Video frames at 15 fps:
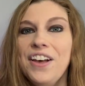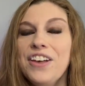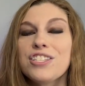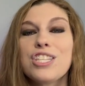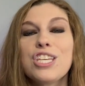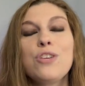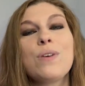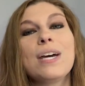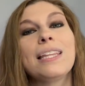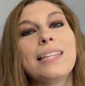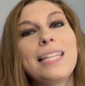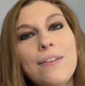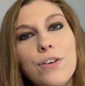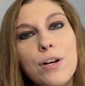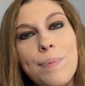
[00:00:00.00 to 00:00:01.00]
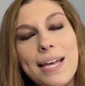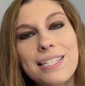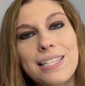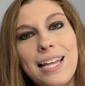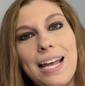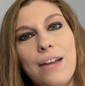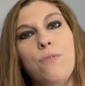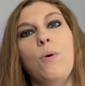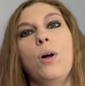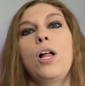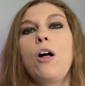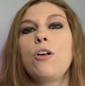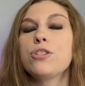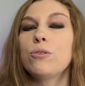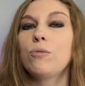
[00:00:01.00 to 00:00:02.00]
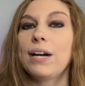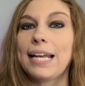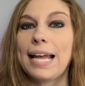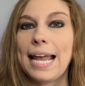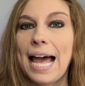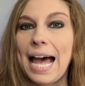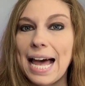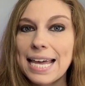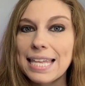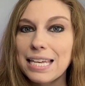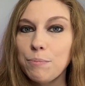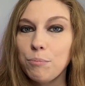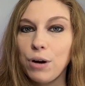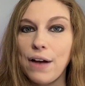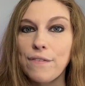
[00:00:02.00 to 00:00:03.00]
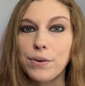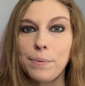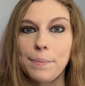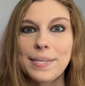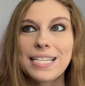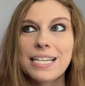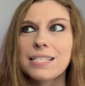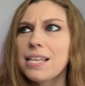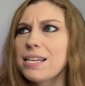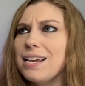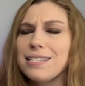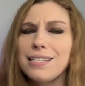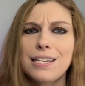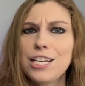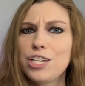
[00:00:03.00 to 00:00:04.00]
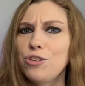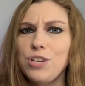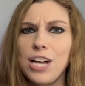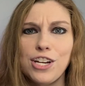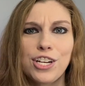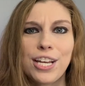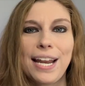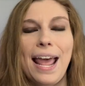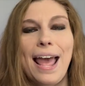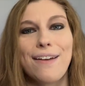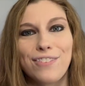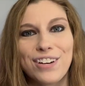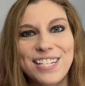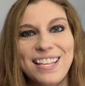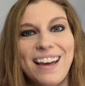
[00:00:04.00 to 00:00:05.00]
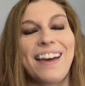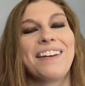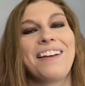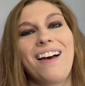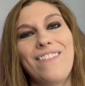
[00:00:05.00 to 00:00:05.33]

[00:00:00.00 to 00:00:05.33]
so that you can live your best life while also running a highly profitable business that doesn't need you touching it every second